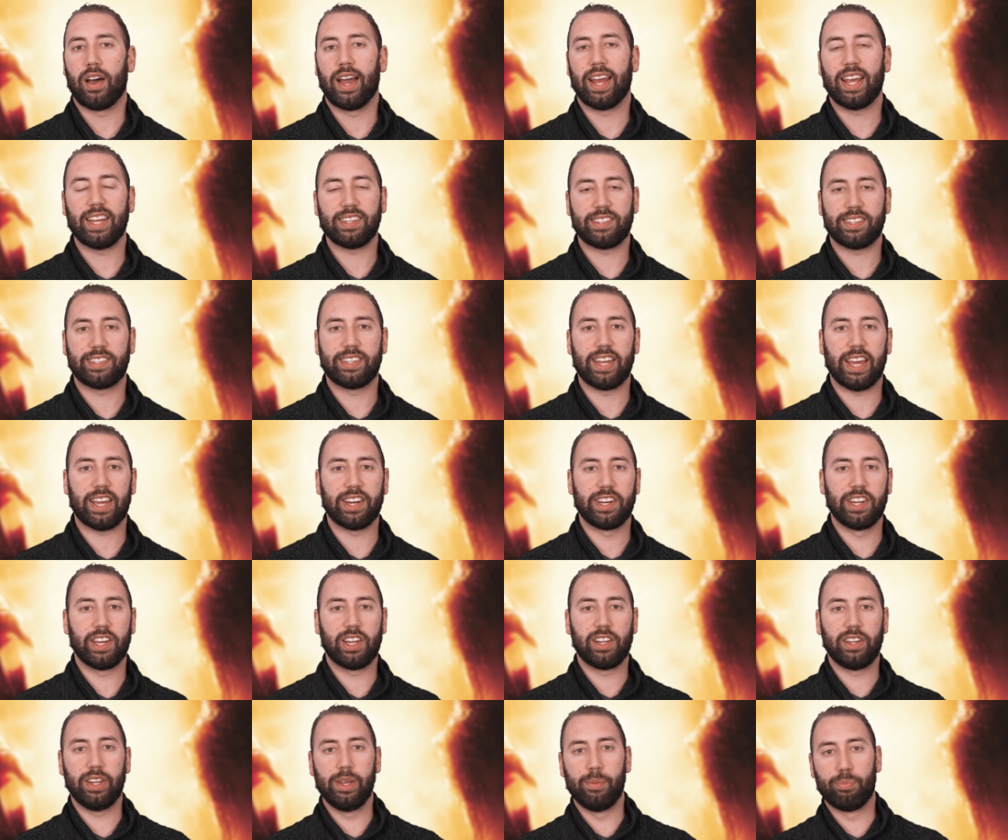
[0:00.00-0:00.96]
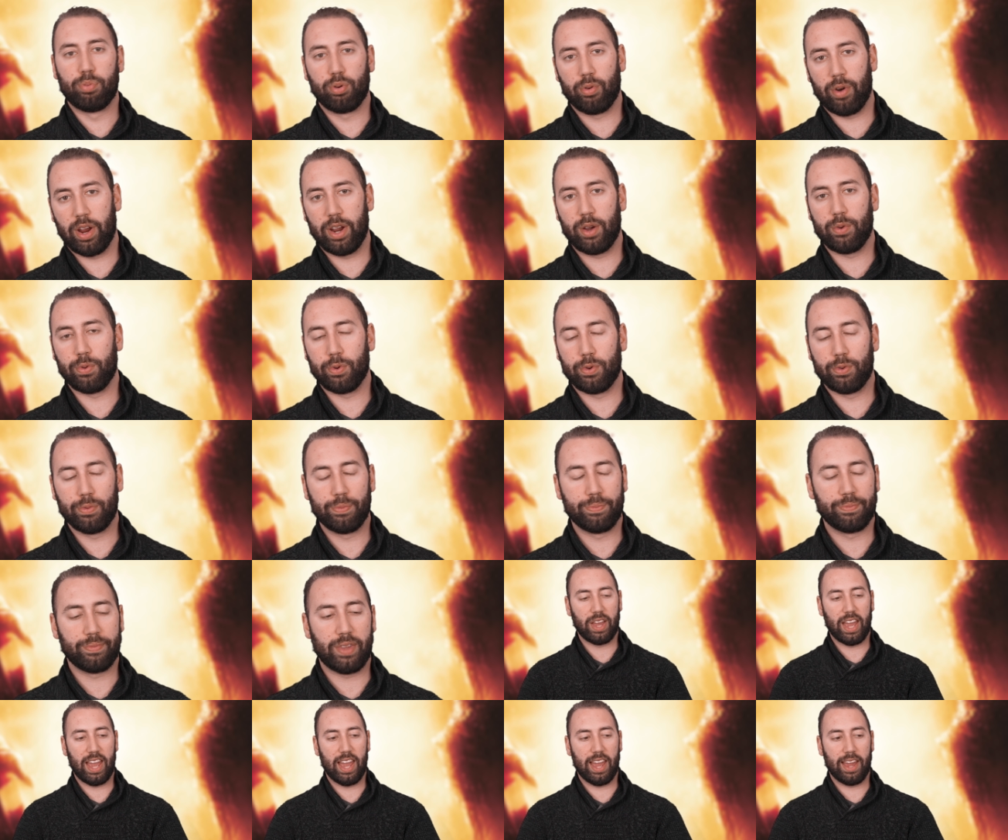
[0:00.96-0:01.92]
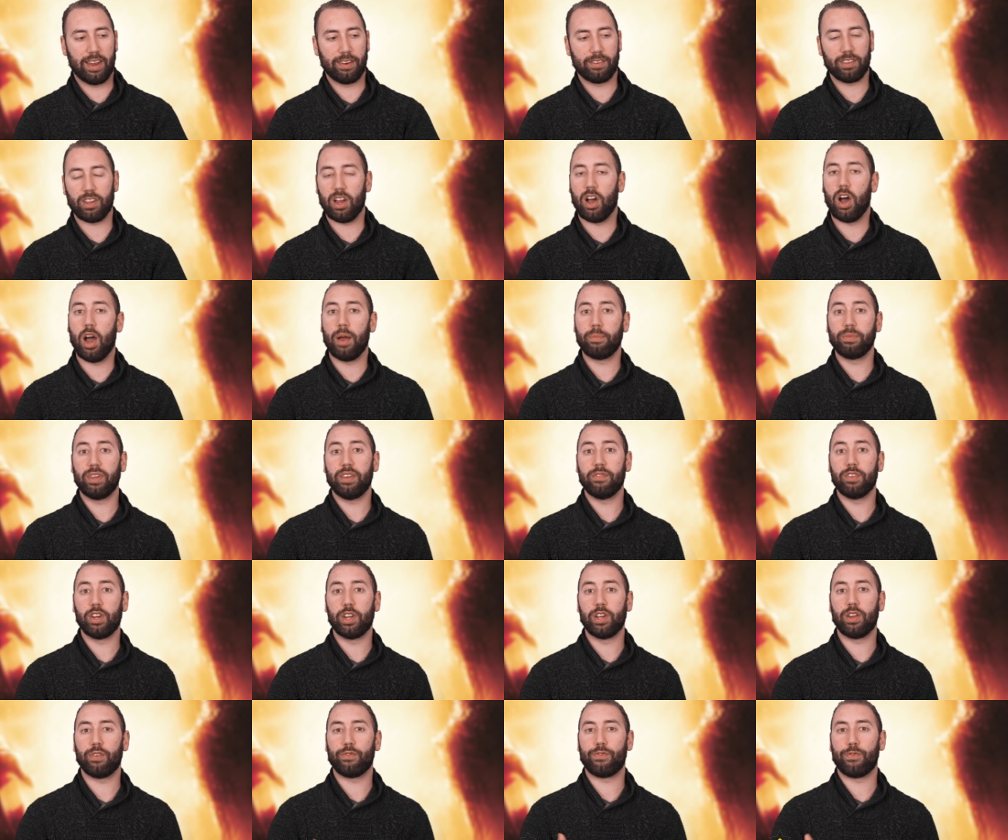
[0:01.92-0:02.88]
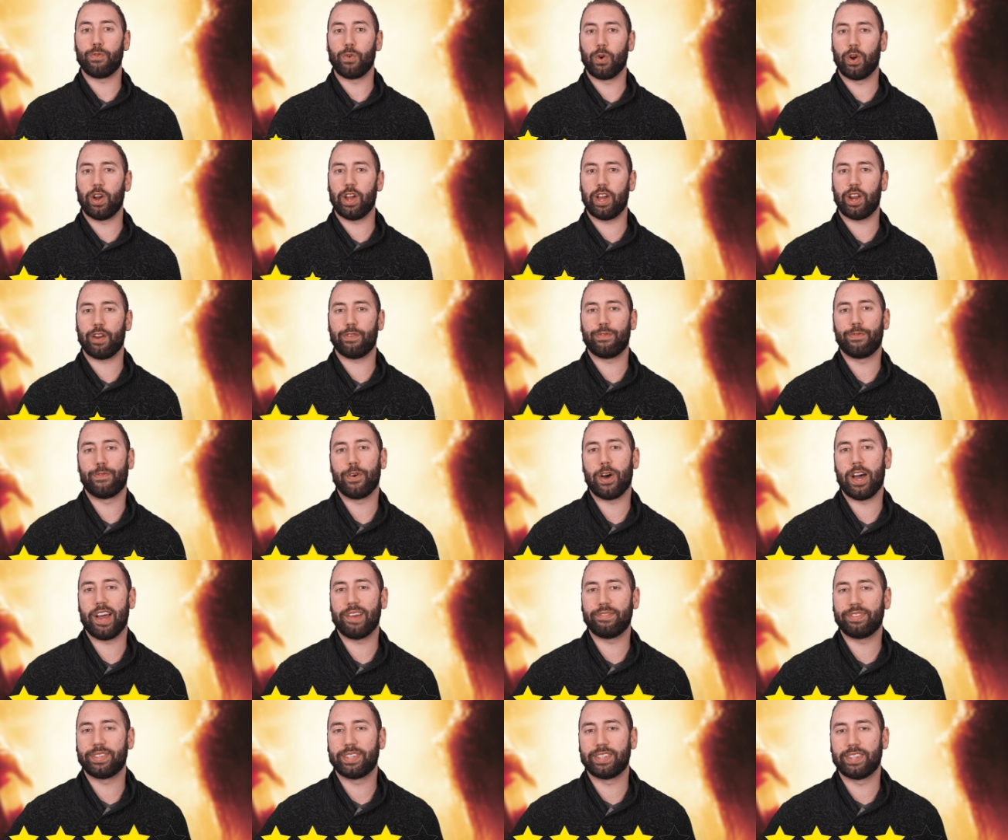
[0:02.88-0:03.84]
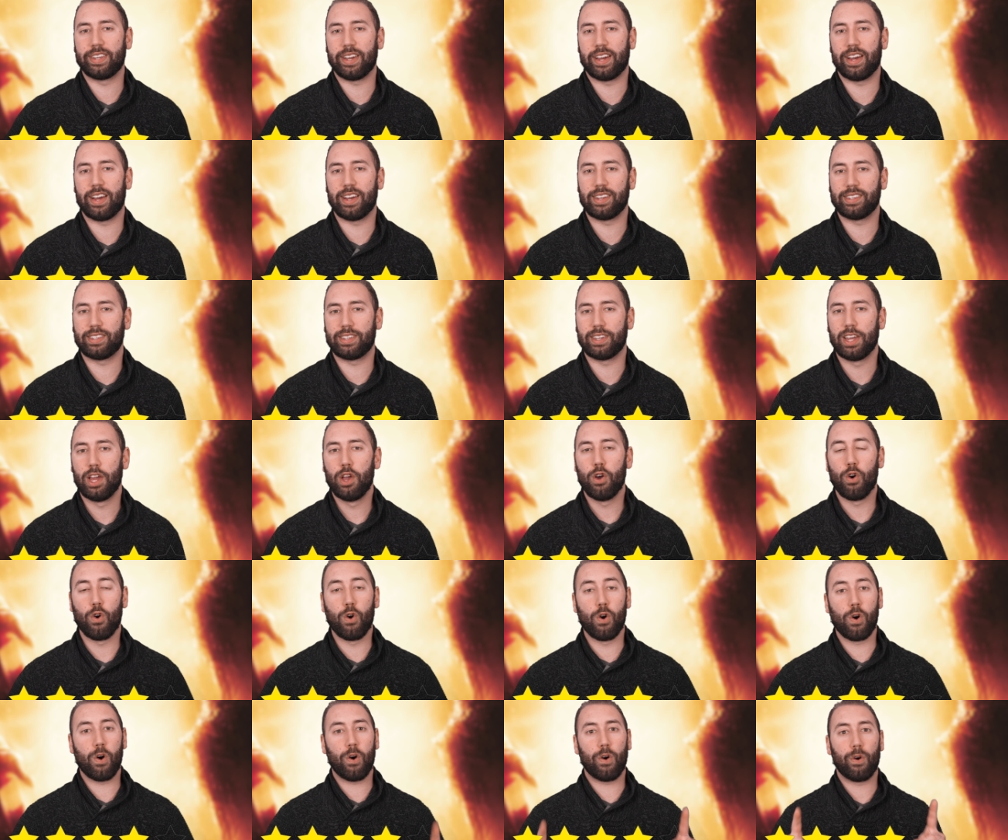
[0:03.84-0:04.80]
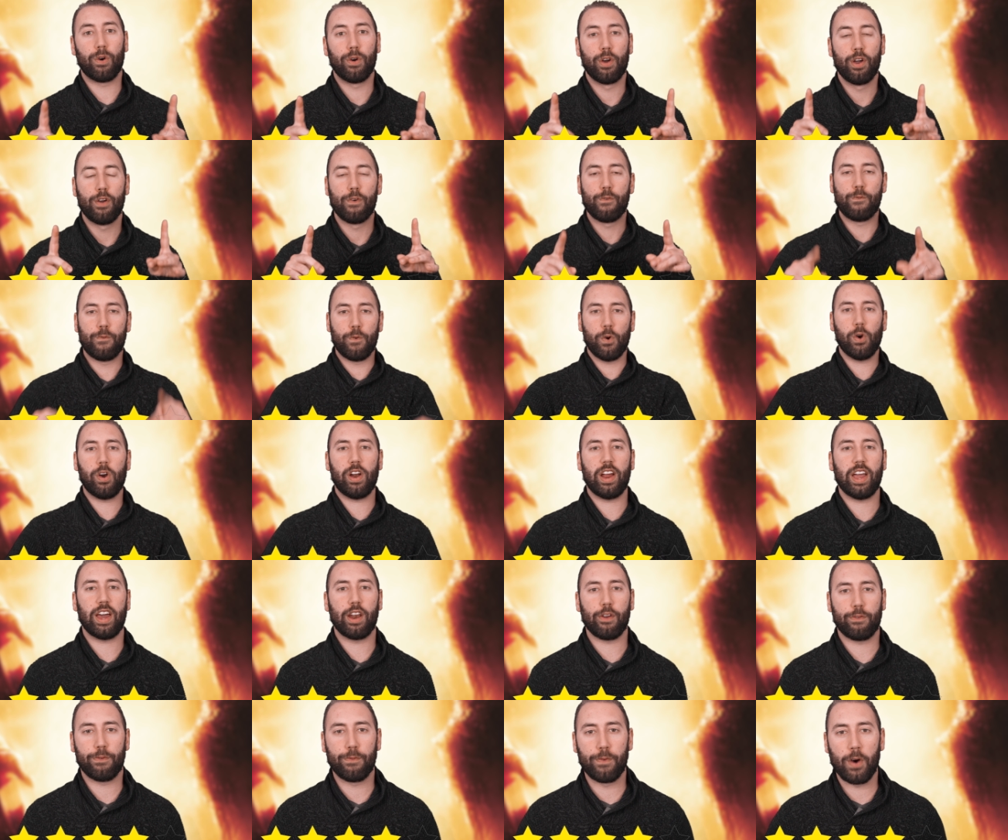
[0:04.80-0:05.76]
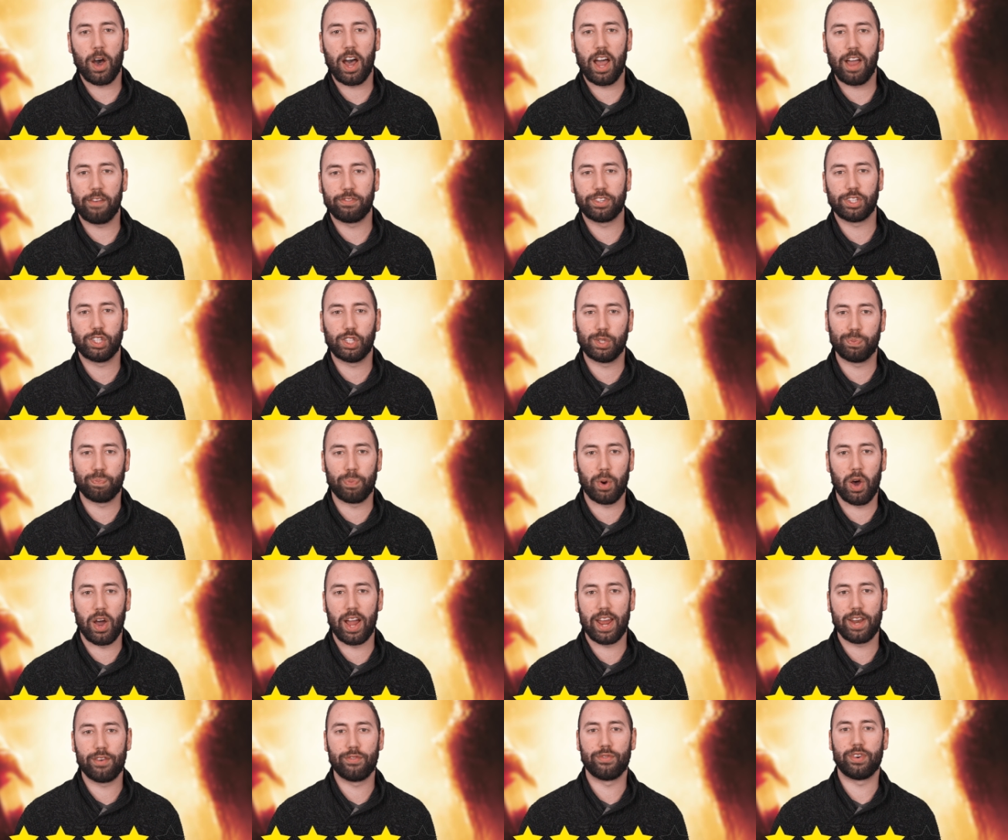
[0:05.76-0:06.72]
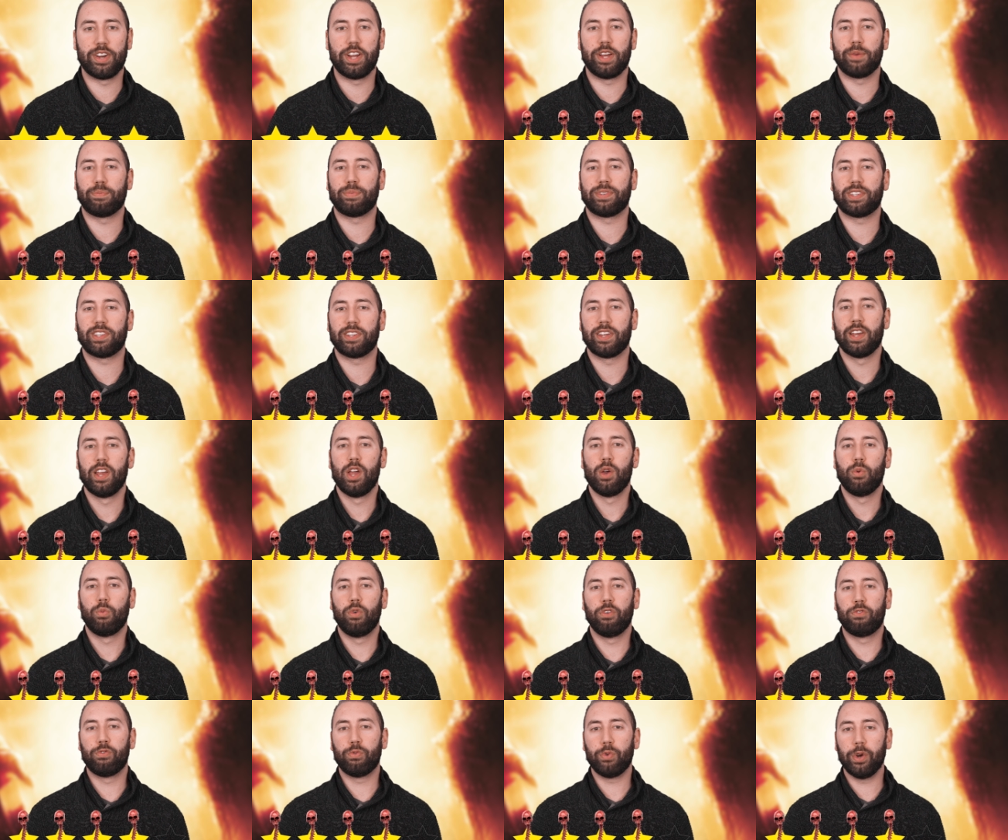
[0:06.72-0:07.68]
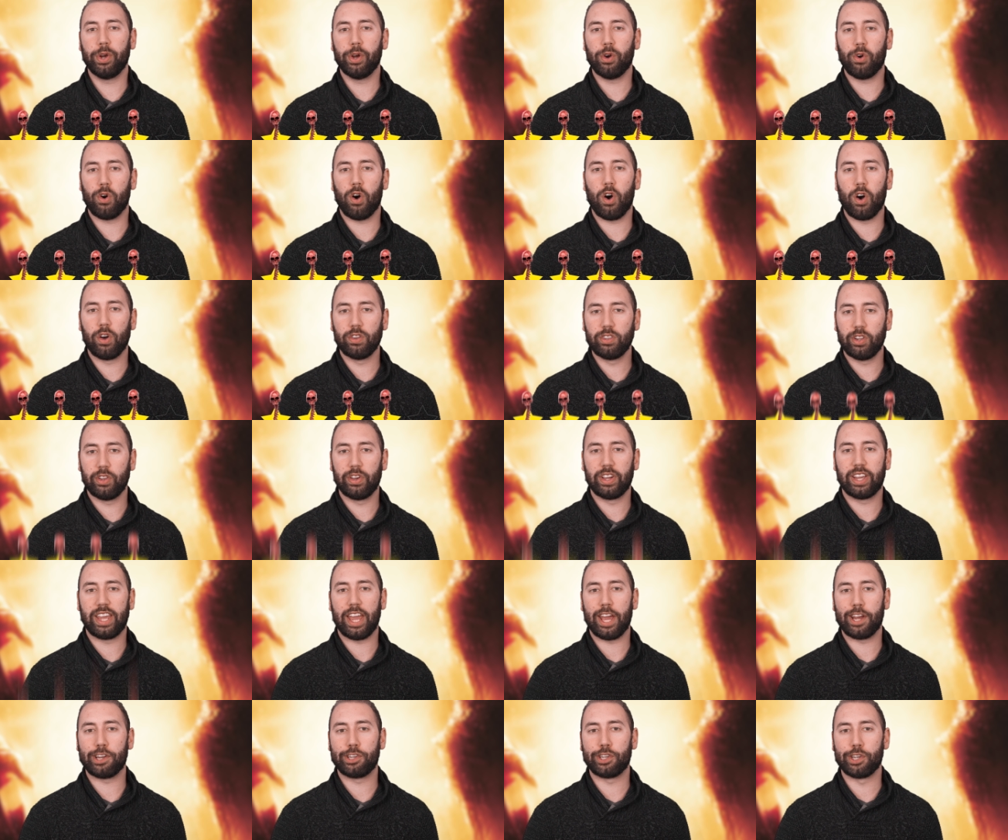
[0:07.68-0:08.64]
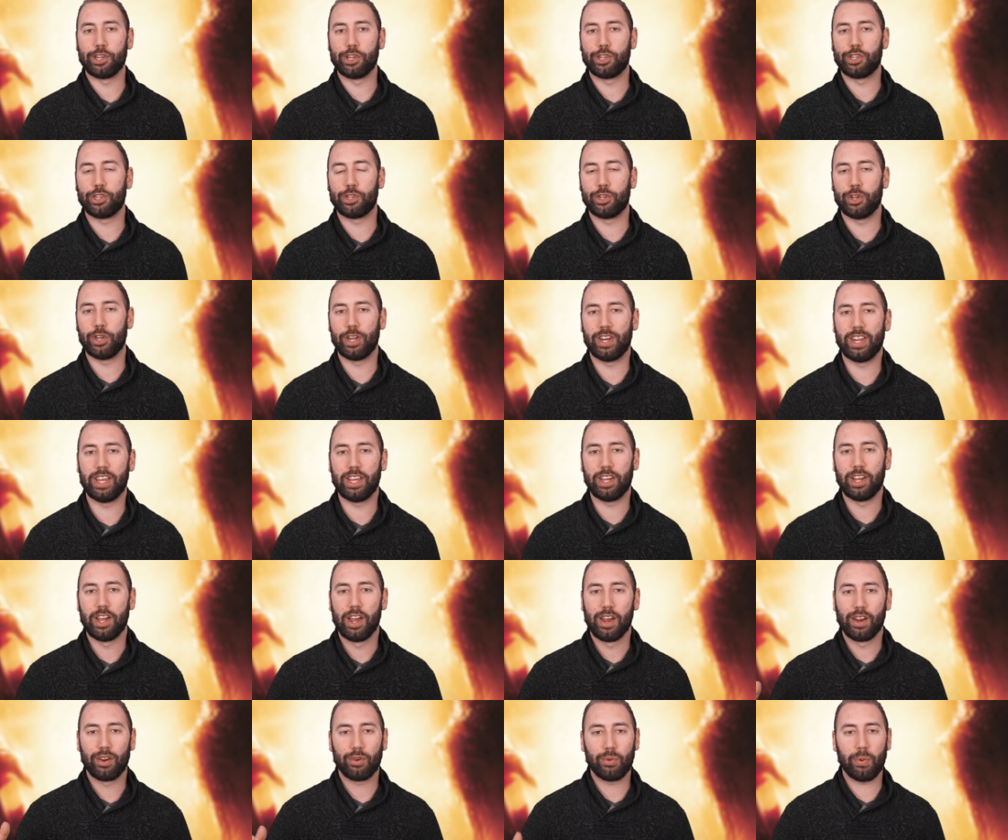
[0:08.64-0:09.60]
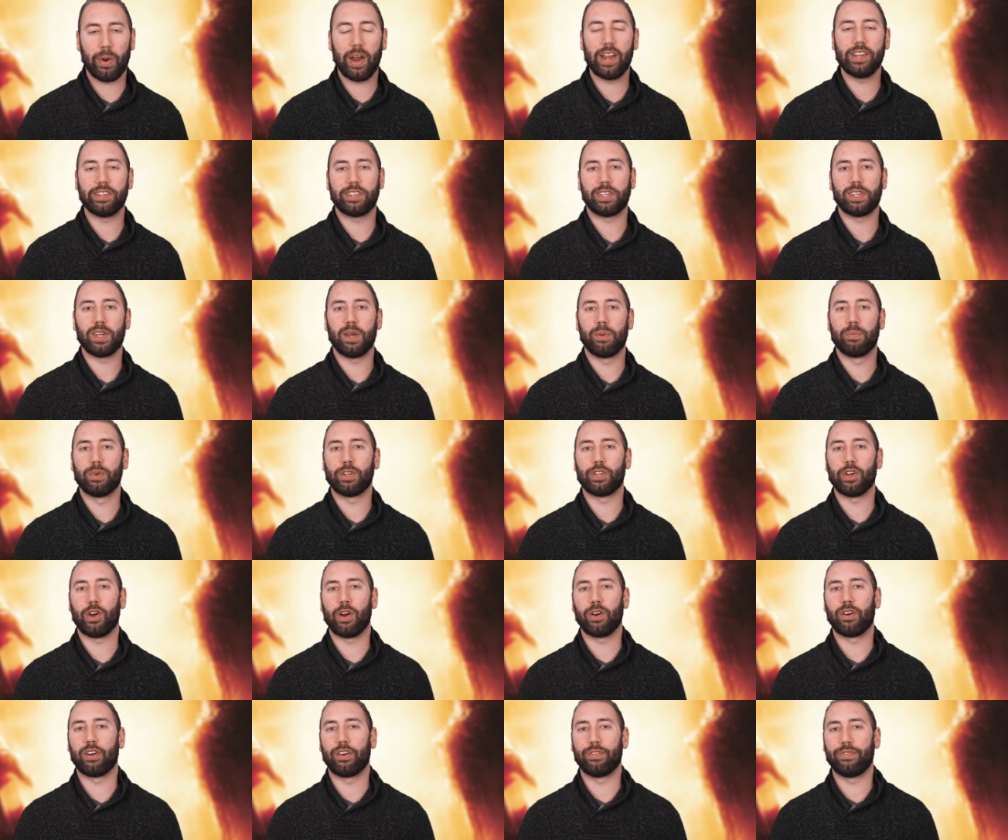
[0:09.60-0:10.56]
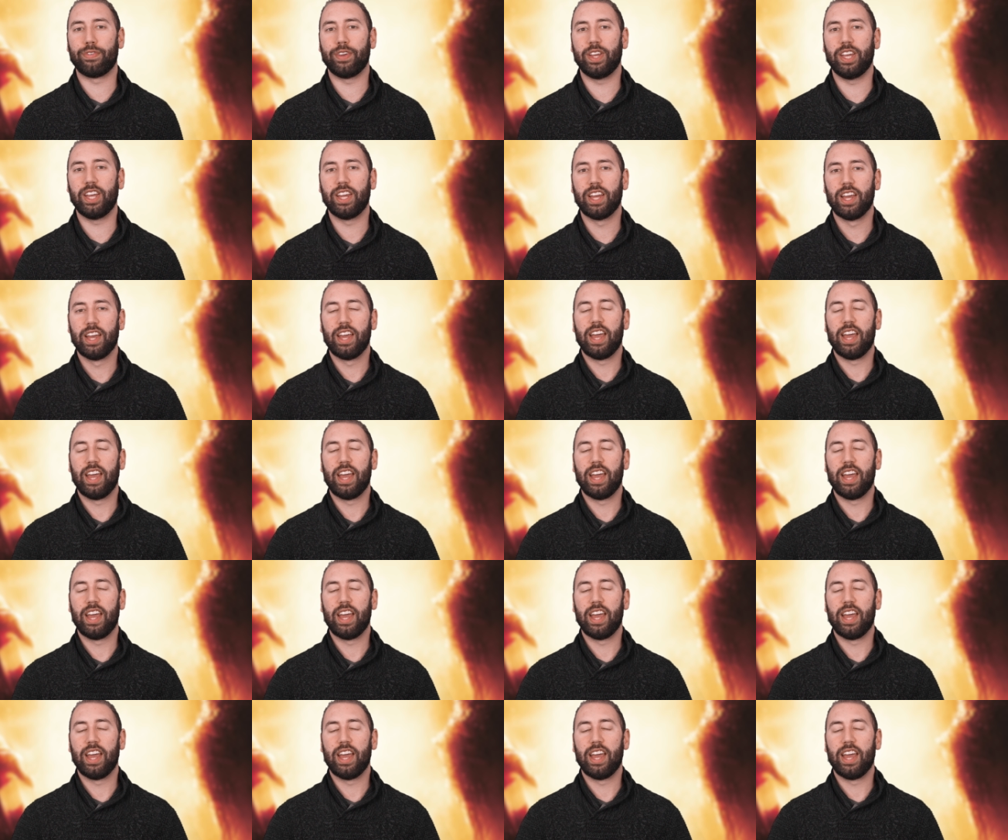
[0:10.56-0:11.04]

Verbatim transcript: I guess technically prequel, and I'm giving it 4 out of 5 stars, or 4 out of 5 spine rips, with real on-location shooting, great cinematography,